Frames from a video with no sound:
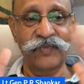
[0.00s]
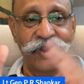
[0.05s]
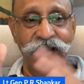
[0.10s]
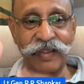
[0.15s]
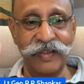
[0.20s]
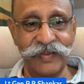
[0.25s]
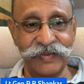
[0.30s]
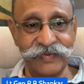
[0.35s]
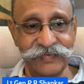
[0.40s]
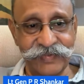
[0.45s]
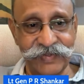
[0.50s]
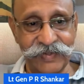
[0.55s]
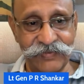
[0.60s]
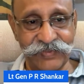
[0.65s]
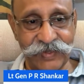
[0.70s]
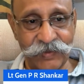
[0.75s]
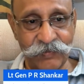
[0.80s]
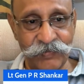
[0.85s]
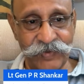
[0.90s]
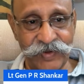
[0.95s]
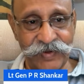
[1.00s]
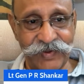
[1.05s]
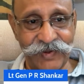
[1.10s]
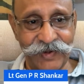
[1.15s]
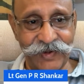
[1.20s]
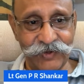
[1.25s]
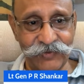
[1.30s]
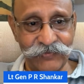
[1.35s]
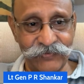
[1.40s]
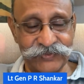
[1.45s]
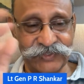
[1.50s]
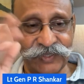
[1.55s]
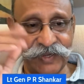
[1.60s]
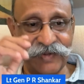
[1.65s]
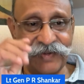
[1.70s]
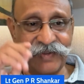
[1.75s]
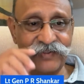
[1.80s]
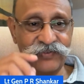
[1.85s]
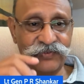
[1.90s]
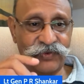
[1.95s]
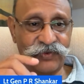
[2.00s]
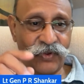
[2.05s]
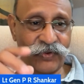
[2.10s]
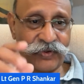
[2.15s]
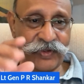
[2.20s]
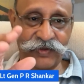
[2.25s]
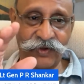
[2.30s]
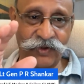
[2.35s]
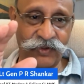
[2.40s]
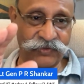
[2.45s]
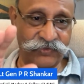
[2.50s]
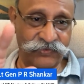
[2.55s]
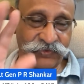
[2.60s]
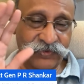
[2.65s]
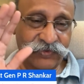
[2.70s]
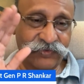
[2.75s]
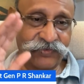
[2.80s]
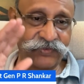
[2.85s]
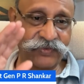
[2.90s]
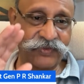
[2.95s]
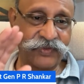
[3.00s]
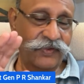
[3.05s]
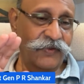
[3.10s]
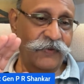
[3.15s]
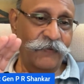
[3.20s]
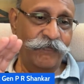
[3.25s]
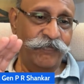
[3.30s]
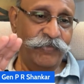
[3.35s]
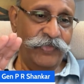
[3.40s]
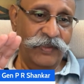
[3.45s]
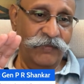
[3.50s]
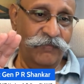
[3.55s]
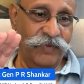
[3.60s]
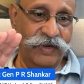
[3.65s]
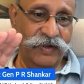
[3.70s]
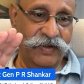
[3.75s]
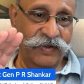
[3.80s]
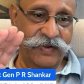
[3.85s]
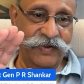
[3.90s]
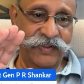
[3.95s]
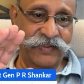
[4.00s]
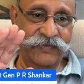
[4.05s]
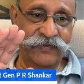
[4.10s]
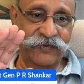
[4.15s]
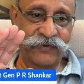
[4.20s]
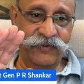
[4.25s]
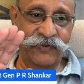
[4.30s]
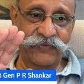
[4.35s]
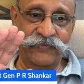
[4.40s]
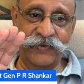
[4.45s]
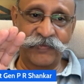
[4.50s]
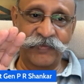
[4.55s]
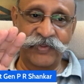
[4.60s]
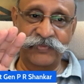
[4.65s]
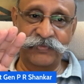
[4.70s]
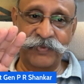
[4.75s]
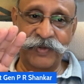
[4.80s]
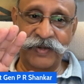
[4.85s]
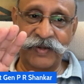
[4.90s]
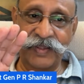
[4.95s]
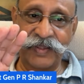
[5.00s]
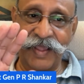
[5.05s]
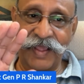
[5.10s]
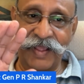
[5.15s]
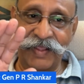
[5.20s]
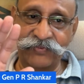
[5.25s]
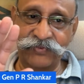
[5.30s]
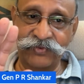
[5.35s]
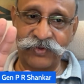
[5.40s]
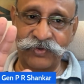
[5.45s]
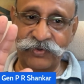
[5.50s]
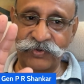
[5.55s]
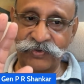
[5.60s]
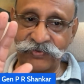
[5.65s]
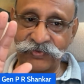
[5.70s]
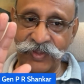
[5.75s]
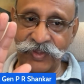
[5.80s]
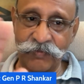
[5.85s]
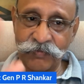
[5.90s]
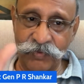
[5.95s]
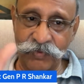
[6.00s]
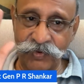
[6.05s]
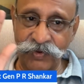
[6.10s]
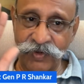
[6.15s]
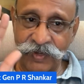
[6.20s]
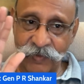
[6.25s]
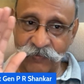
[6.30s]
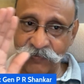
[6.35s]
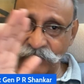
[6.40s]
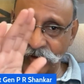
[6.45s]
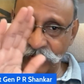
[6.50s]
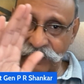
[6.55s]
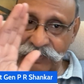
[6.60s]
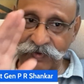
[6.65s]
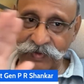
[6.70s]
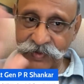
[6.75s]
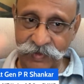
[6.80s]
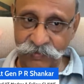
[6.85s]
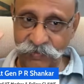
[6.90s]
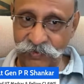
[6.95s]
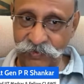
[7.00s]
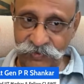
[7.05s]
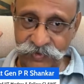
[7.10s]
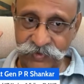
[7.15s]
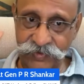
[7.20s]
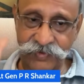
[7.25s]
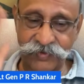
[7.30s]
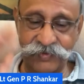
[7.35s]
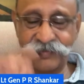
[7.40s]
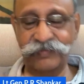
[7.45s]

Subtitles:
I can see some idiot of a Chinese talking nonsense, but he doesn't know from his bloody asshole to his elbow. I am very clear about it.